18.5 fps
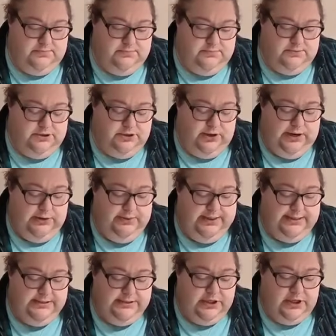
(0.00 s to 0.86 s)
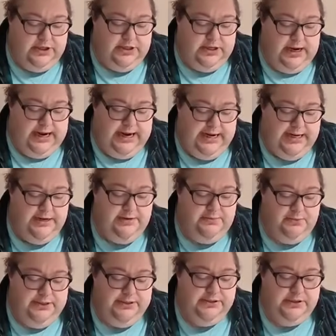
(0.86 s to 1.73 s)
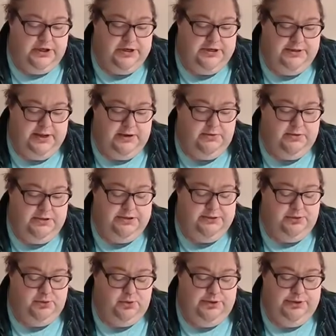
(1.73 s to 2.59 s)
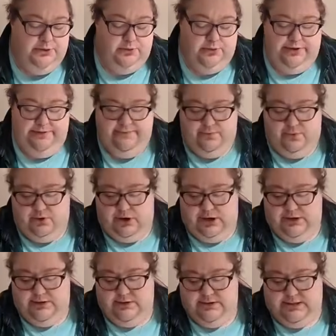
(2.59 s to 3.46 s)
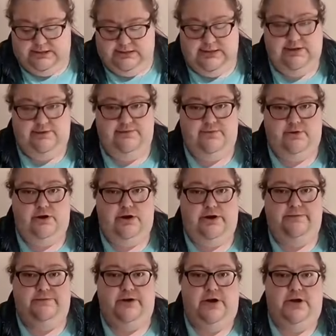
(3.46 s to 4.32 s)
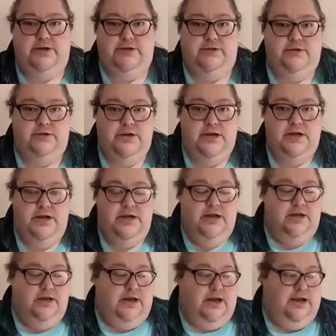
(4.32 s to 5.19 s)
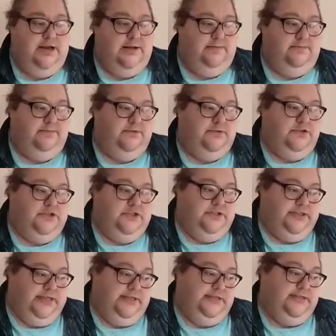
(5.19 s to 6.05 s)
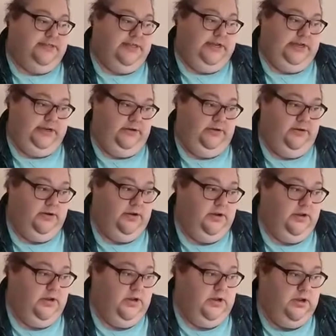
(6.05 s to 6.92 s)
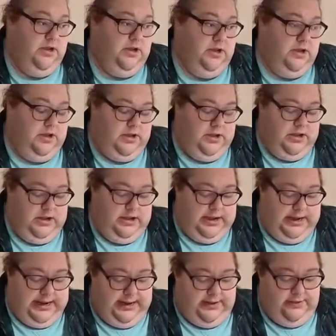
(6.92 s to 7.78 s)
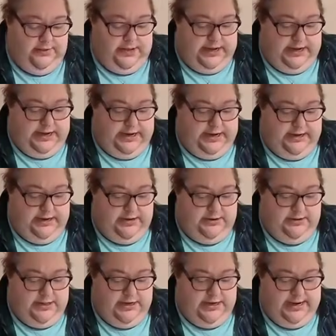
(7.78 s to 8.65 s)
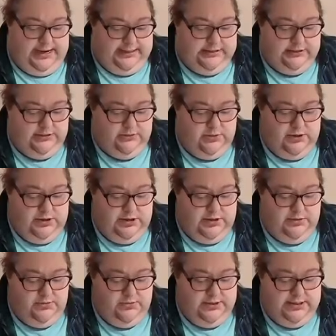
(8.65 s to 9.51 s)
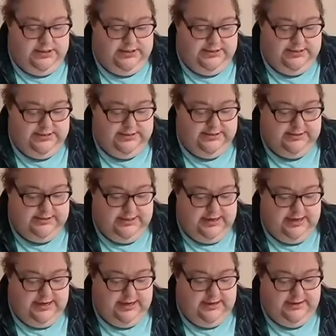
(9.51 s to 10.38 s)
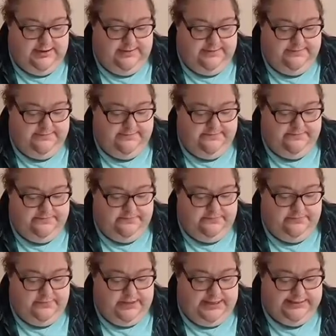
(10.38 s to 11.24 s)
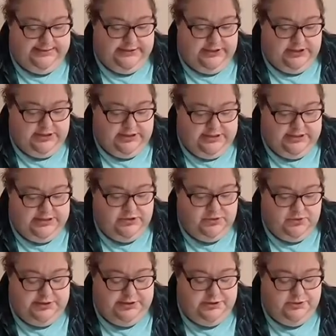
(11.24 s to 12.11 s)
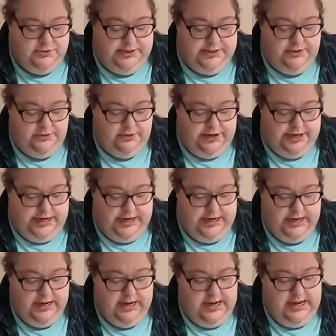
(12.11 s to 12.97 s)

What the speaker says: so I ended up restarting that one in 2024, and that's how far I've gotten since then. And then the next one was I started in 2023,